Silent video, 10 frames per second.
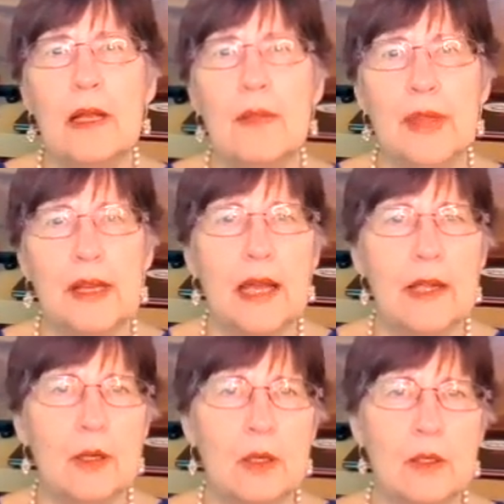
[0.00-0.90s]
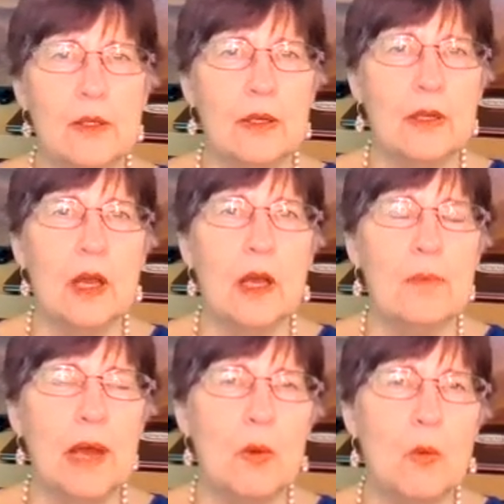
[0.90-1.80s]
that I heard
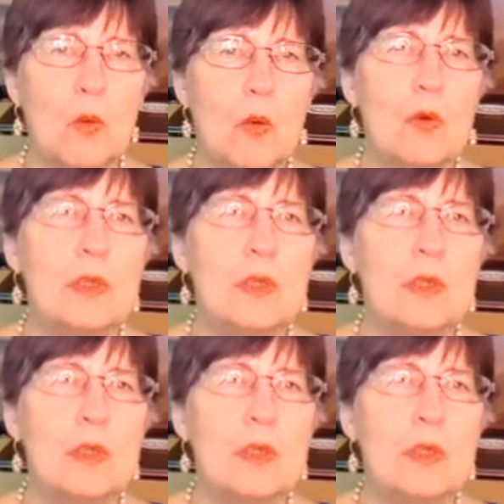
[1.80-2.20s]
about